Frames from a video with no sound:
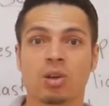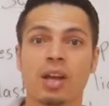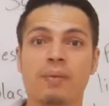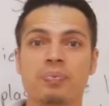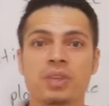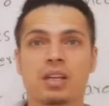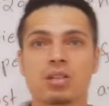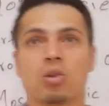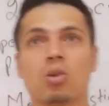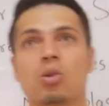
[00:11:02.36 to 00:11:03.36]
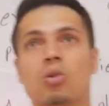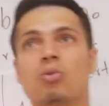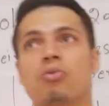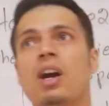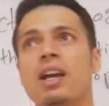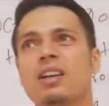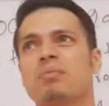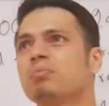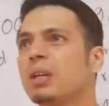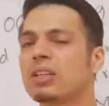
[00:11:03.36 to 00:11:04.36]
okay, so
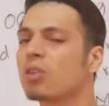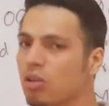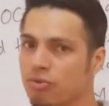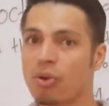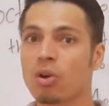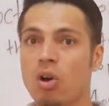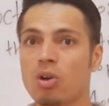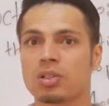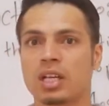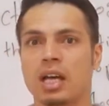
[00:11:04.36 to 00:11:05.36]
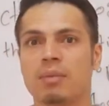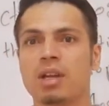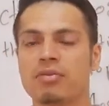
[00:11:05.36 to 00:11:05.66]
fire, but not for long time.